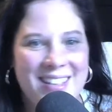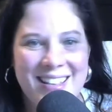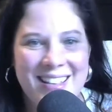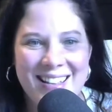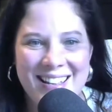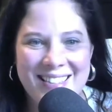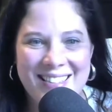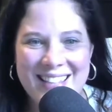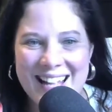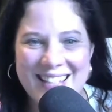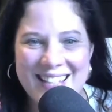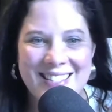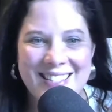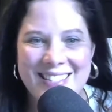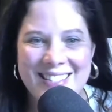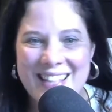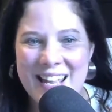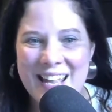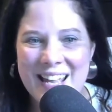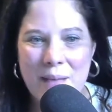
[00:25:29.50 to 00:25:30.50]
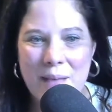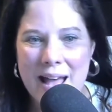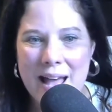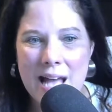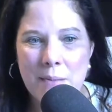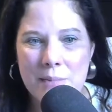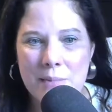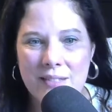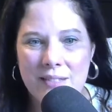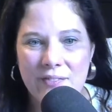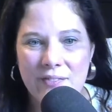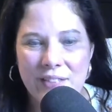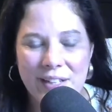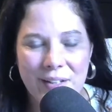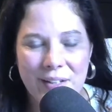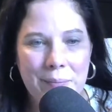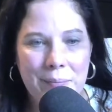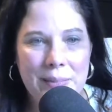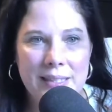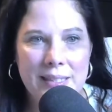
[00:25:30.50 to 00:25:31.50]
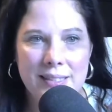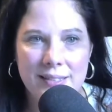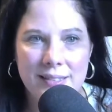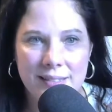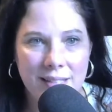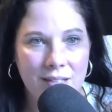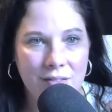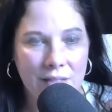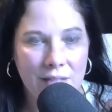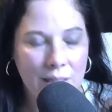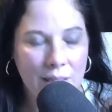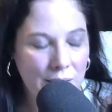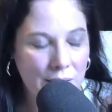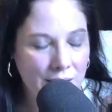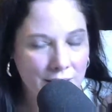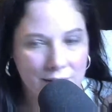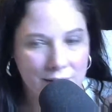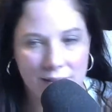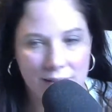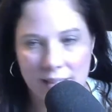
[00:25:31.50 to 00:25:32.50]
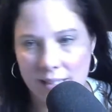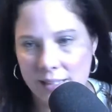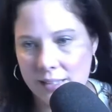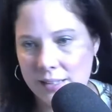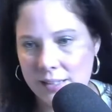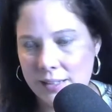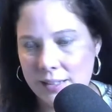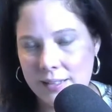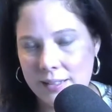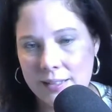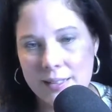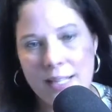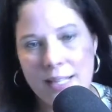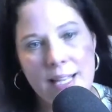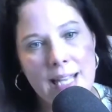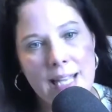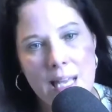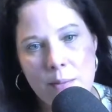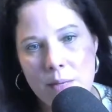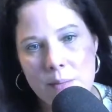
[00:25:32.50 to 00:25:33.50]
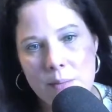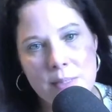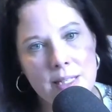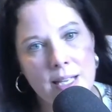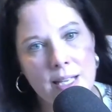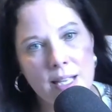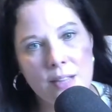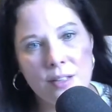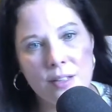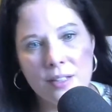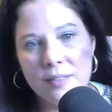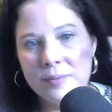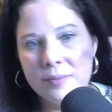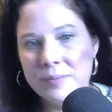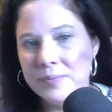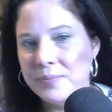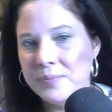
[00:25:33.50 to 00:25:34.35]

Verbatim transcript: in that same atmosphere, but no, they were. They they came up together.